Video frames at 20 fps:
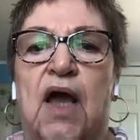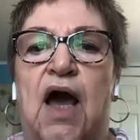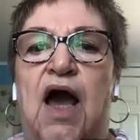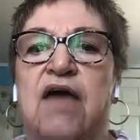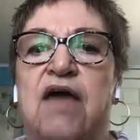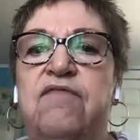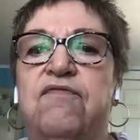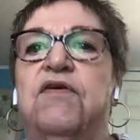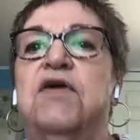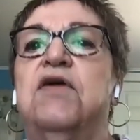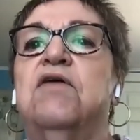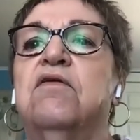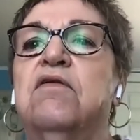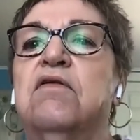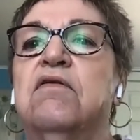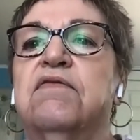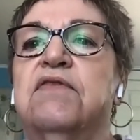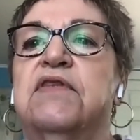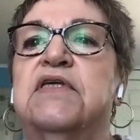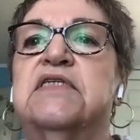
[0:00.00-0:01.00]
I
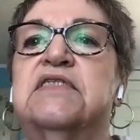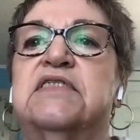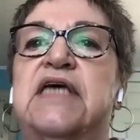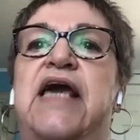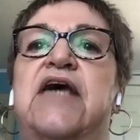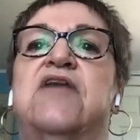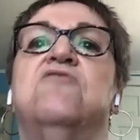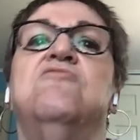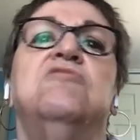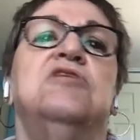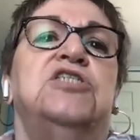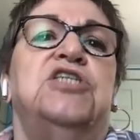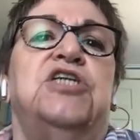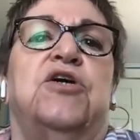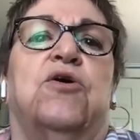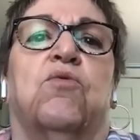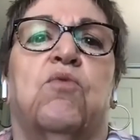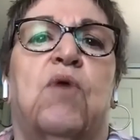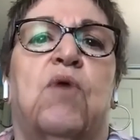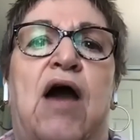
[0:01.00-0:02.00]
feel this
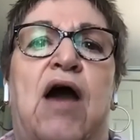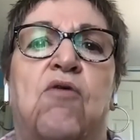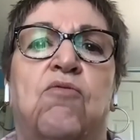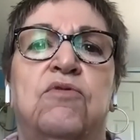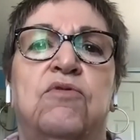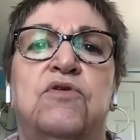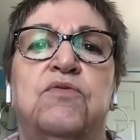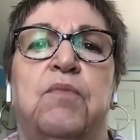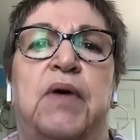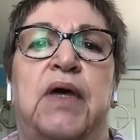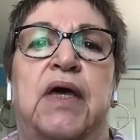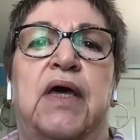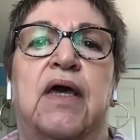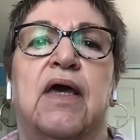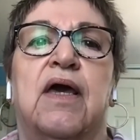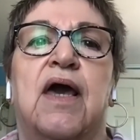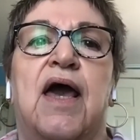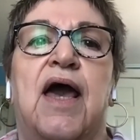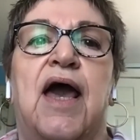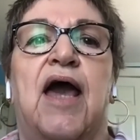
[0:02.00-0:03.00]
energy around
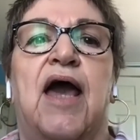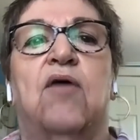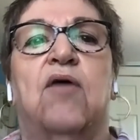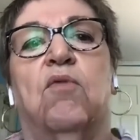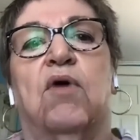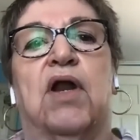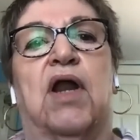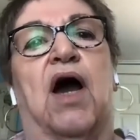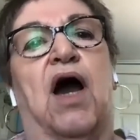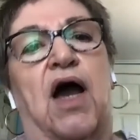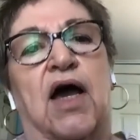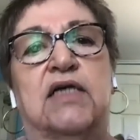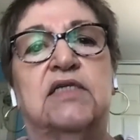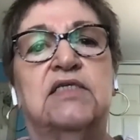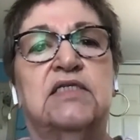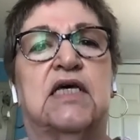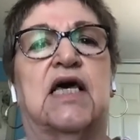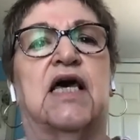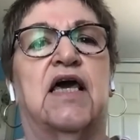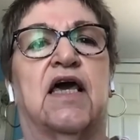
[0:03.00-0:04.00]
me. And when I
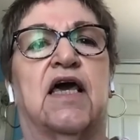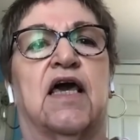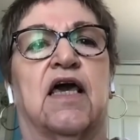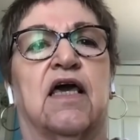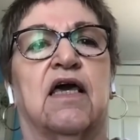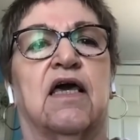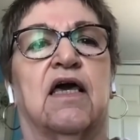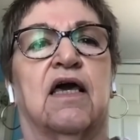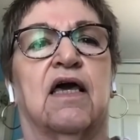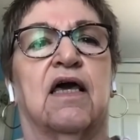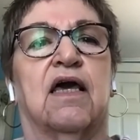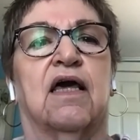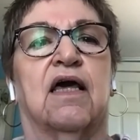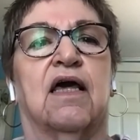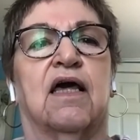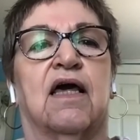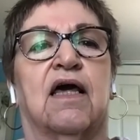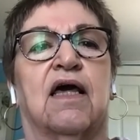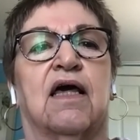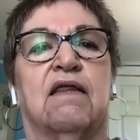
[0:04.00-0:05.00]
say,
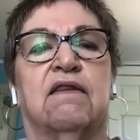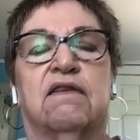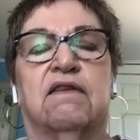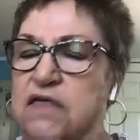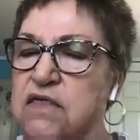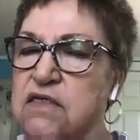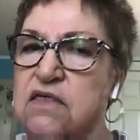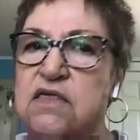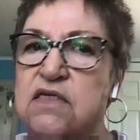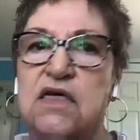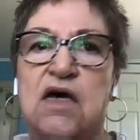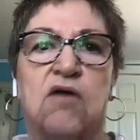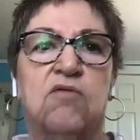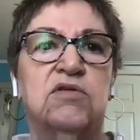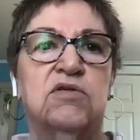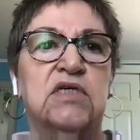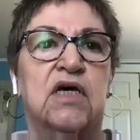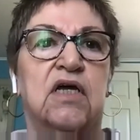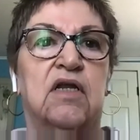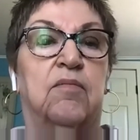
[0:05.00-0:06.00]
this is how
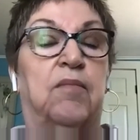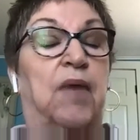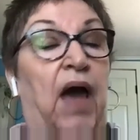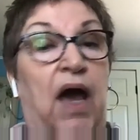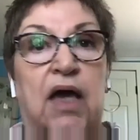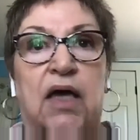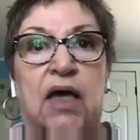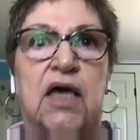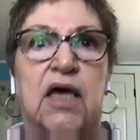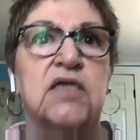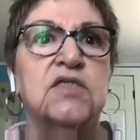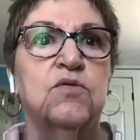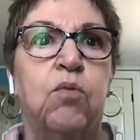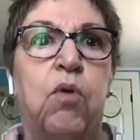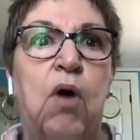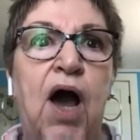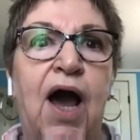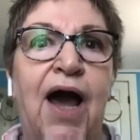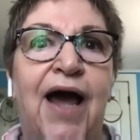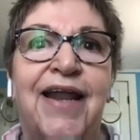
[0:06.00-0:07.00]
it's going to, guess
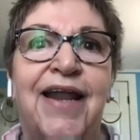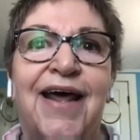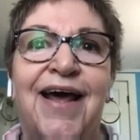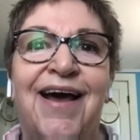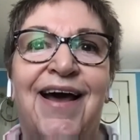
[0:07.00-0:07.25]
what?